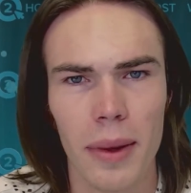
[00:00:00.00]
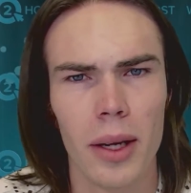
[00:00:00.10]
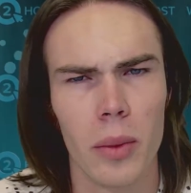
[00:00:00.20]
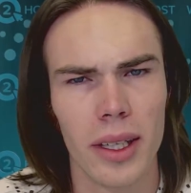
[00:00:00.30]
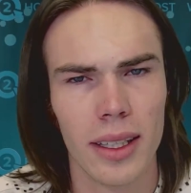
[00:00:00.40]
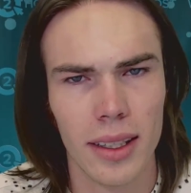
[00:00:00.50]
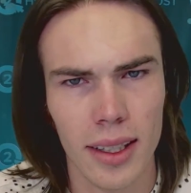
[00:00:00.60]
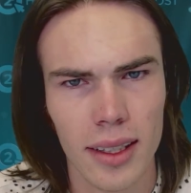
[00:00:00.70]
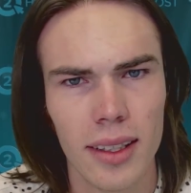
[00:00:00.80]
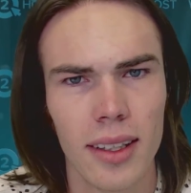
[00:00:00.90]
and when it
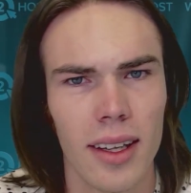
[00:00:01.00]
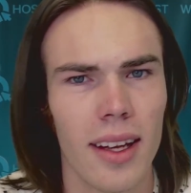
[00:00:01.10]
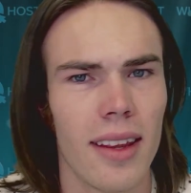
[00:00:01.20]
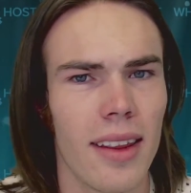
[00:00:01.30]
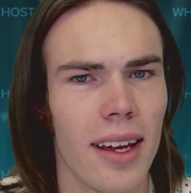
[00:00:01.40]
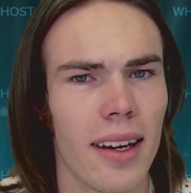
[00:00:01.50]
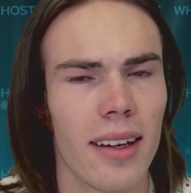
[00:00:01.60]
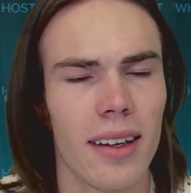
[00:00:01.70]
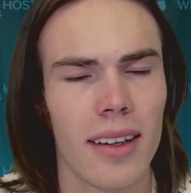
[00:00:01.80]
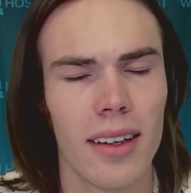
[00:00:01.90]
did, then